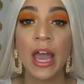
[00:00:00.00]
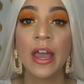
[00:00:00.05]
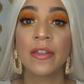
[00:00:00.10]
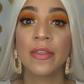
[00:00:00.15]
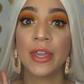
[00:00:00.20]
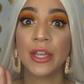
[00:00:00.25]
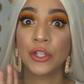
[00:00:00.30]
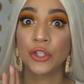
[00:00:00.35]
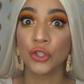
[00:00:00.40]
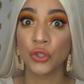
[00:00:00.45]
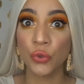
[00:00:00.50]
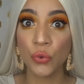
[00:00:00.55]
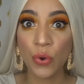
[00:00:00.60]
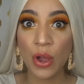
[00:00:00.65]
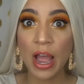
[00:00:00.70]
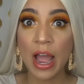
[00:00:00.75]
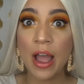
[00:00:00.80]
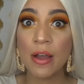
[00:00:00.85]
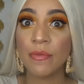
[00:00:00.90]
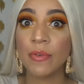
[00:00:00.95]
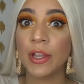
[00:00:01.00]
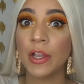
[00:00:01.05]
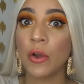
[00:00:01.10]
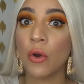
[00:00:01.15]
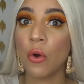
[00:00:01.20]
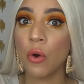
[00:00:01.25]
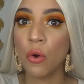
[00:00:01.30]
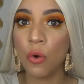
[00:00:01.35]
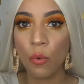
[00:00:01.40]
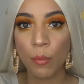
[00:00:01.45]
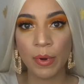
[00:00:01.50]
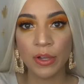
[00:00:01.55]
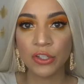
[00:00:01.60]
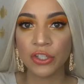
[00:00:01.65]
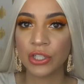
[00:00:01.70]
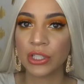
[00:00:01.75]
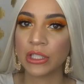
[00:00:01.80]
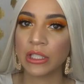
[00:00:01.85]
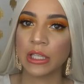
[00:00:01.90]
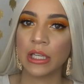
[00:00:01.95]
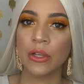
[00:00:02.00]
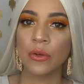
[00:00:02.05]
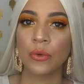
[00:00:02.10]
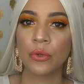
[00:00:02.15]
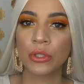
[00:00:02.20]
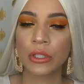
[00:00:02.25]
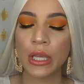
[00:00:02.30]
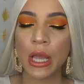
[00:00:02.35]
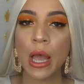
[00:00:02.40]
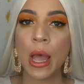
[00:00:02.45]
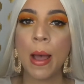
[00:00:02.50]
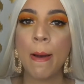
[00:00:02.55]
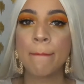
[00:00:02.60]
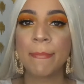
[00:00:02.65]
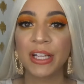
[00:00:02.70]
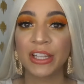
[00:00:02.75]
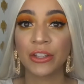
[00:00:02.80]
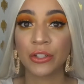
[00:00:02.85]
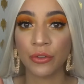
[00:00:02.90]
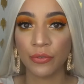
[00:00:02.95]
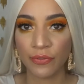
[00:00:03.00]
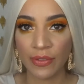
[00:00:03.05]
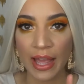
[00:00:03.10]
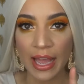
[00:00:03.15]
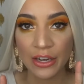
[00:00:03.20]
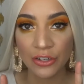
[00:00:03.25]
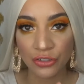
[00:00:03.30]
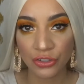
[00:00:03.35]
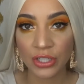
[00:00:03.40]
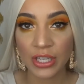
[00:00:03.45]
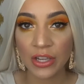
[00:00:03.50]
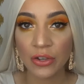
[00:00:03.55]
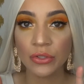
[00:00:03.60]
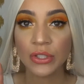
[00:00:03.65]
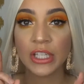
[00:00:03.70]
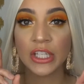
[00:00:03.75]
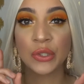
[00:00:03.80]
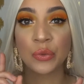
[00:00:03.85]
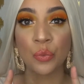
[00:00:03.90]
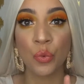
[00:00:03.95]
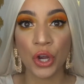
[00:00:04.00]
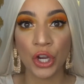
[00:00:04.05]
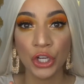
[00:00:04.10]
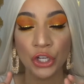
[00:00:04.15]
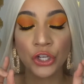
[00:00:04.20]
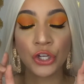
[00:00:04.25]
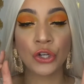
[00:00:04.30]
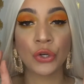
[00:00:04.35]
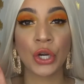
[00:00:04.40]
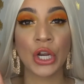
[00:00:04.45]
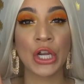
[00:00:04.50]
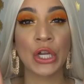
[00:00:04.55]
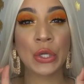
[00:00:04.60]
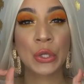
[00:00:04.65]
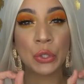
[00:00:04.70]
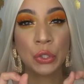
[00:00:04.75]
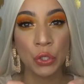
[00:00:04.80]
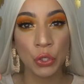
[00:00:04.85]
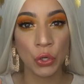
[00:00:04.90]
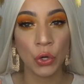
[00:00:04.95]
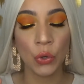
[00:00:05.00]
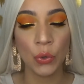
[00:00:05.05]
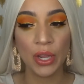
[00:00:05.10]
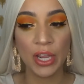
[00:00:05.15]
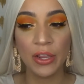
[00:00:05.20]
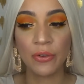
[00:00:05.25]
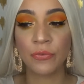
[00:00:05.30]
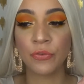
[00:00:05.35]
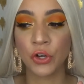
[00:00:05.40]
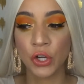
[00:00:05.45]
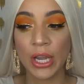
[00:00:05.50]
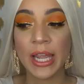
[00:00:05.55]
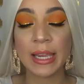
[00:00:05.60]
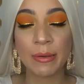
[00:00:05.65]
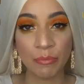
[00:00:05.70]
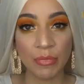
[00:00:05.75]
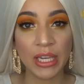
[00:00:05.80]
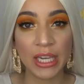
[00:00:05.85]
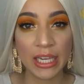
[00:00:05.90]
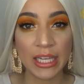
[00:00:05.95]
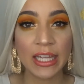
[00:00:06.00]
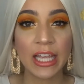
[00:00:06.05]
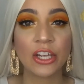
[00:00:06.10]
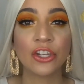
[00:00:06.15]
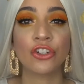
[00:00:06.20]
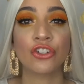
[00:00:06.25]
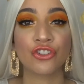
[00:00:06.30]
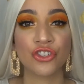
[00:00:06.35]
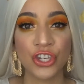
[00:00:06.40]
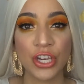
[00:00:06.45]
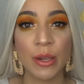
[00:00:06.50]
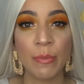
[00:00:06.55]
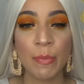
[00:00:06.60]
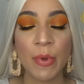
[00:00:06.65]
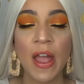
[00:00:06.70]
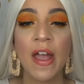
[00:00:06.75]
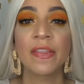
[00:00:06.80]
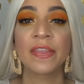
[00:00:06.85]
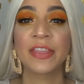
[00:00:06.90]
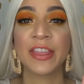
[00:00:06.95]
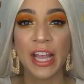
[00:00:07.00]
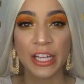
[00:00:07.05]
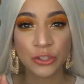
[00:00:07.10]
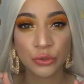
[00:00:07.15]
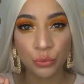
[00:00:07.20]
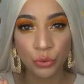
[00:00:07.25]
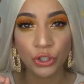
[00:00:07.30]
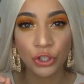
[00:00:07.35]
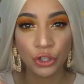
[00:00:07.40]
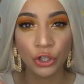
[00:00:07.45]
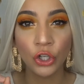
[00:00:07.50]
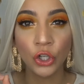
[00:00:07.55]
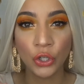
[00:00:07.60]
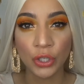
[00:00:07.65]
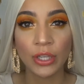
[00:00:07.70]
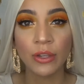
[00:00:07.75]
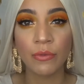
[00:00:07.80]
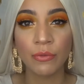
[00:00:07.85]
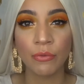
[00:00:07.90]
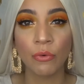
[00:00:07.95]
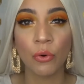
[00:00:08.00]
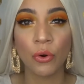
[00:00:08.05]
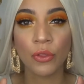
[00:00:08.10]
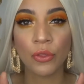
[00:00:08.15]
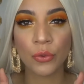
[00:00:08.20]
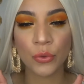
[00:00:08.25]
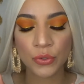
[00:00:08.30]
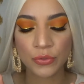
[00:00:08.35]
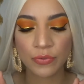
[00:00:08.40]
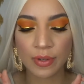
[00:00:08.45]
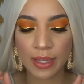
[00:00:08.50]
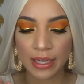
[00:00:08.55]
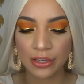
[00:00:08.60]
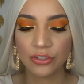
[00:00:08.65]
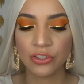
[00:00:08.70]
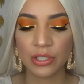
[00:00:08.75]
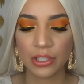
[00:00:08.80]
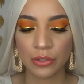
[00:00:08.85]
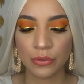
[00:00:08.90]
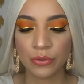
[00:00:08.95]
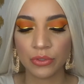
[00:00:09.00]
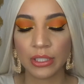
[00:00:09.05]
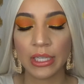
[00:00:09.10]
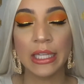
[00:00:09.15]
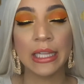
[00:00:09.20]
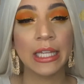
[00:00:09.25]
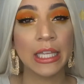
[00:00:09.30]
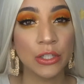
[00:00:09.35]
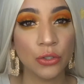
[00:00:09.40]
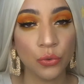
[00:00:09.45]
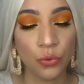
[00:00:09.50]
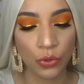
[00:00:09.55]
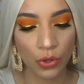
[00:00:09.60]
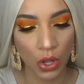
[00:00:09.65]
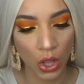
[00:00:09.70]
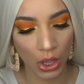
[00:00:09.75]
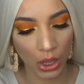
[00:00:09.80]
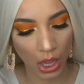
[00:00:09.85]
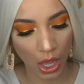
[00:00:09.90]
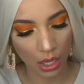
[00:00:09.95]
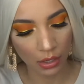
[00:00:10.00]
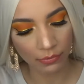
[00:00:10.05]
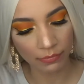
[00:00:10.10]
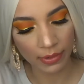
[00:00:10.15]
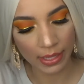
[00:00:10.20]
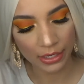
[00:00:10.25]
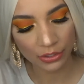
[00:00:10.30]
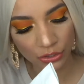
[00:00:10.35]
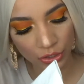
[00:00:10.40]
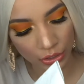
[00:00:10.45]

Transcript: They do have a whole bunch of sales, but their flash sales is what you know, if you're like me, that you're cheap, that's what you're looking for, those flash sales, and they do a lot of flash